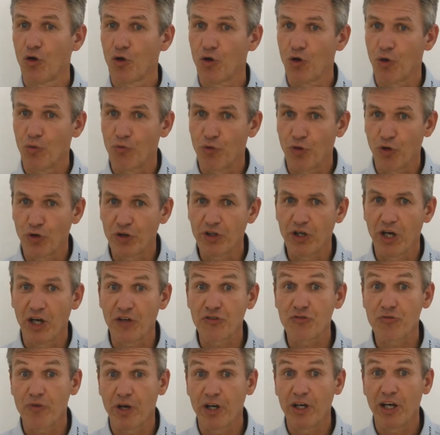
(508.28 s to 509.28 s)
Comforte
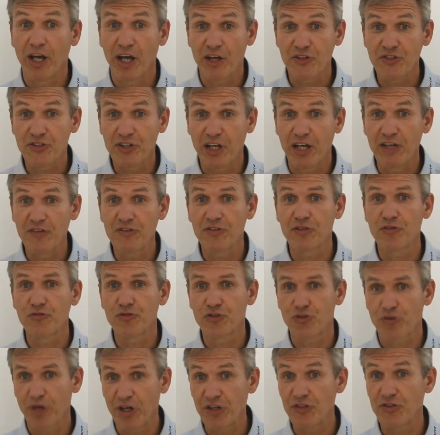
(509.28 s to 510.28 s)
has run extensive
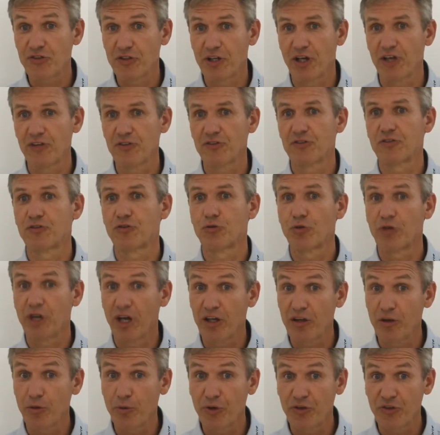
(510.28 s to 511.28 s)
stress tests
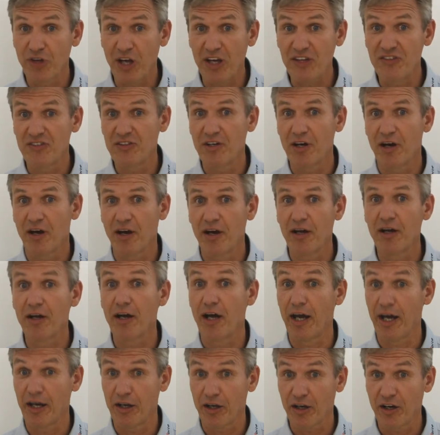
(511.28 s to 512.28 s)
together with ACI
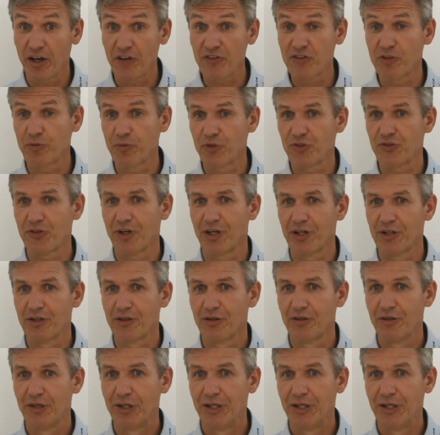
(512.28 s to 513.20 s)
at a customer site.